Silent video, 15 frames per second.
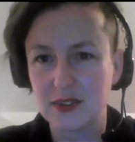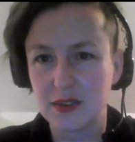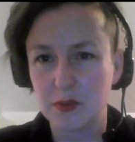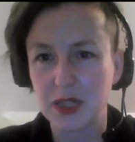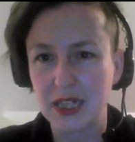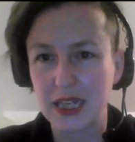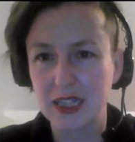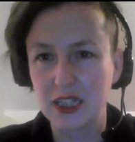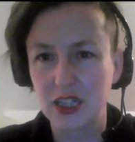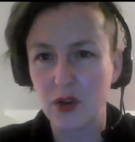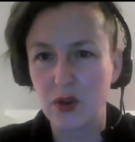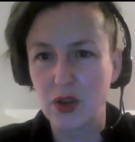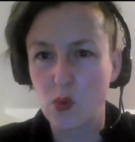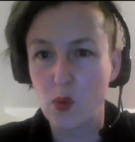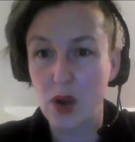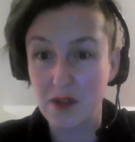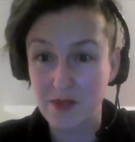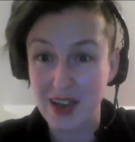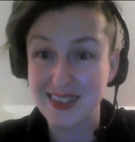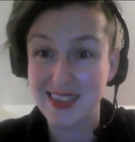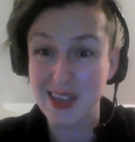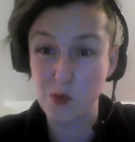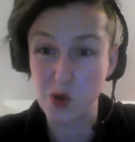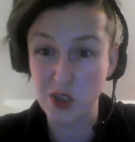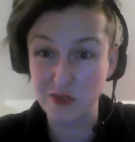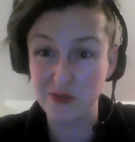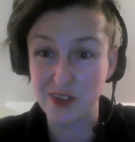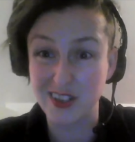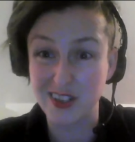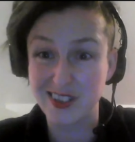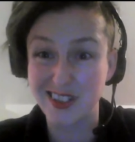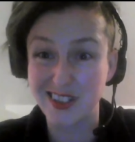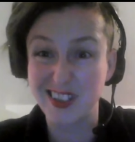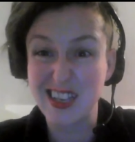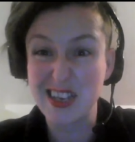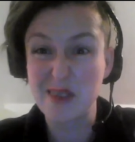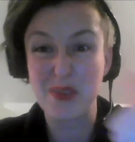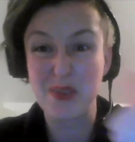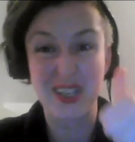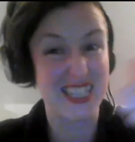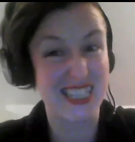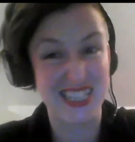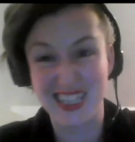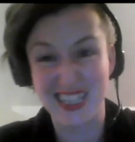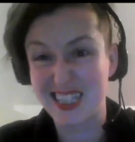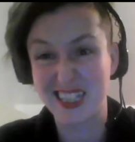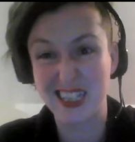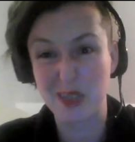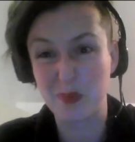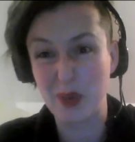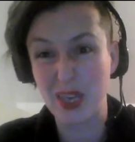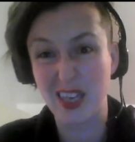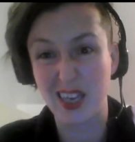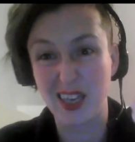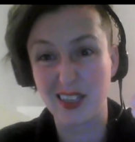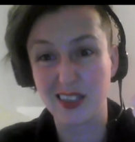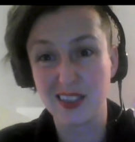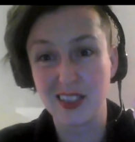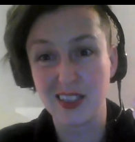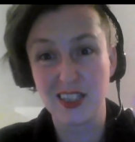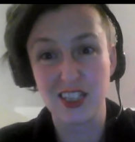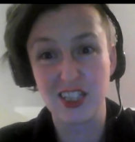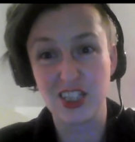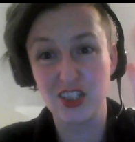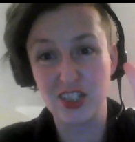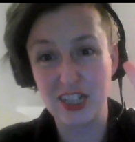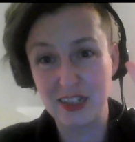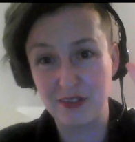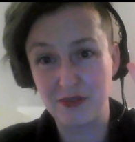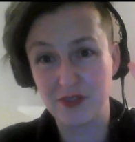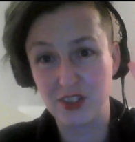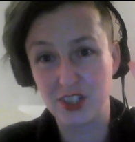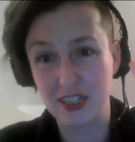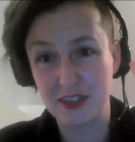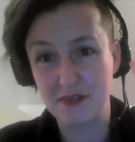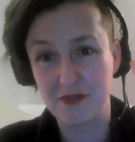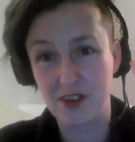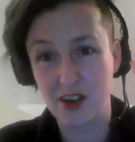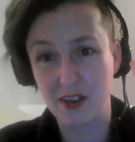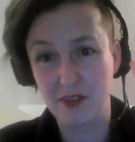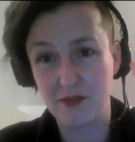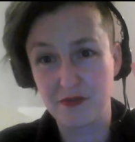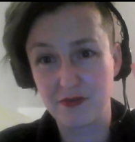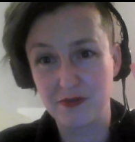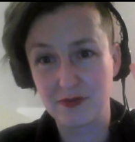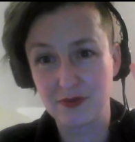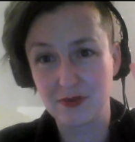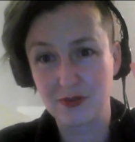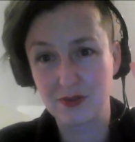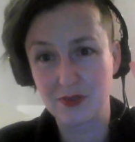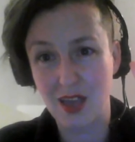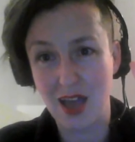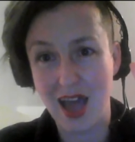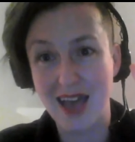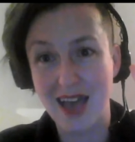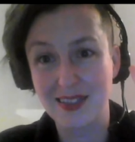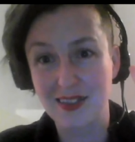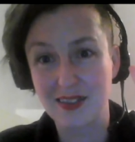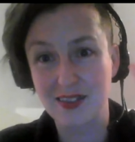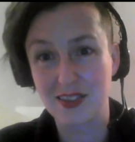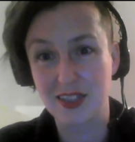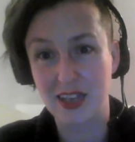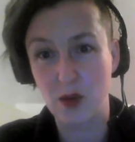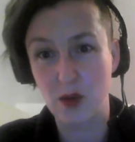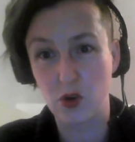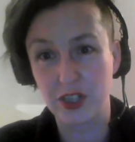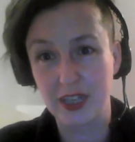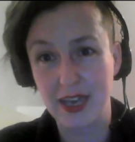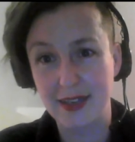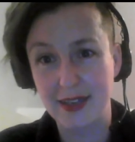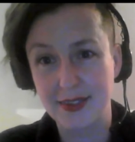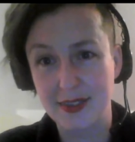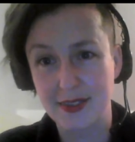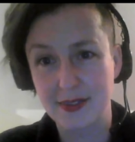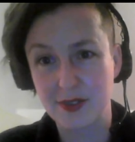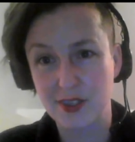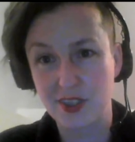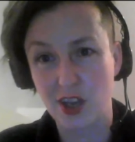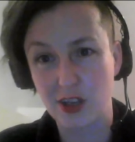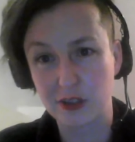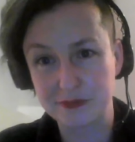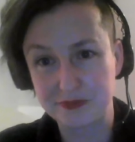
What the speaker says: the money and going, well, I've asked that one funder, because statistically speaking, you need 5 asks to get 1 yes. So